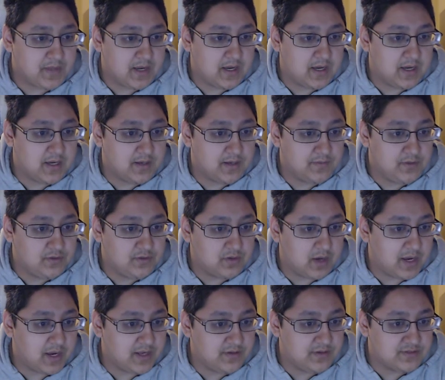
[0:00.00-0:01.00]
uh, you,
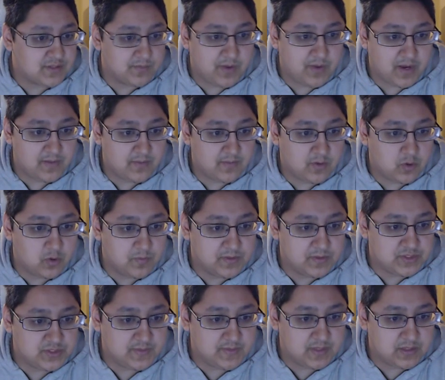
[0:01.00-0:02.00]
I use compatible
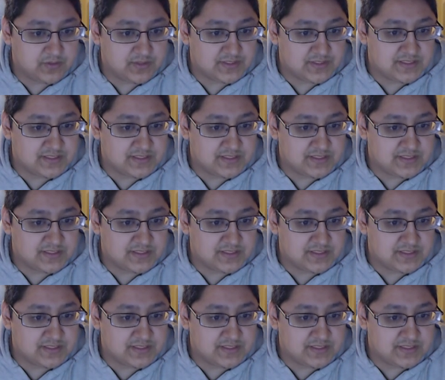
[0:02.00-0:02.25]
OpenGL.